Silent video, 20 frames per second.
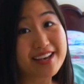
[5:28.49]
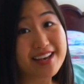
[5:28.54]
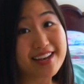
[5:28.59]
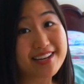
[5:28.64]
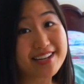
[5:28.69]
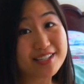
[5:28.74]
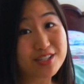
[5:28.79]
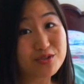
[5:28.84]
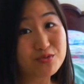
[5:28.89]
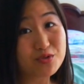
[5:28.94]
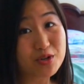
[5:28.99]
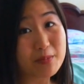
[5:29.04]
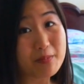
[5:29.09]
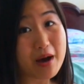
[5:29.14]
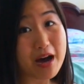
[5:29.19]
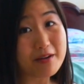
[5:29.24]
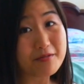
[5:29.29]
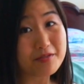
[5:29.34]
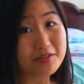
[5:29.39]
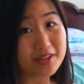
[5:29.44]
it doesn't rip
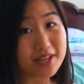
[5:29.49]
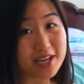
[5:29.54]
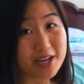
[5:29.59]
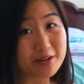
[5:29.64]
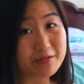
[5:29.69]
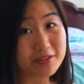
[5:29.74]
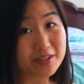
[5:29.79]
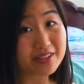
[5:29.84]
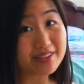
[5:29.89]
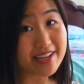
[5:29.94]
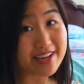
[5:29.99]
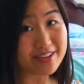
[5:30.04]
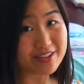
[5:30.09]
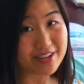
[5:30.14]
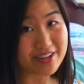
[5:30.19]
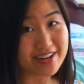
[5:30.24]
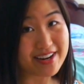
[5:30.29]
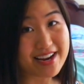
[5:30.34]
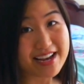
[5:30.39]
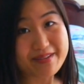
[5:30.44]
off the layer of your
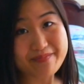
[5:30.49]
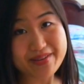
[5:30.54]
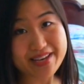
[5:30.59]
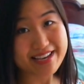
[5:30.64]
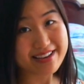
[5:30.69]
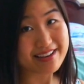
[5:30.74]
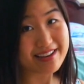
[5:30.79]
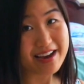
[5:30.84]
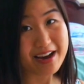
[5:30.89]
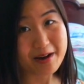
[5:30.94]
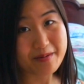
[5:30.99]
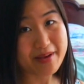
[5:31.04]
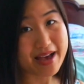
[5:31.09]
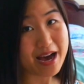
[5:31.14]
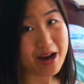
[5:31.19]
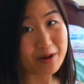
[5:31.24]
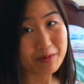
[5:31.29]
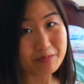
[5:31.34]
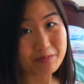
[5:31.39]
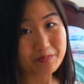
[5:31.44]
leather and make it come
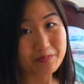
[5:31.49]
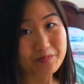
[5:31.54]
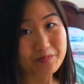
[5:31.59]
out.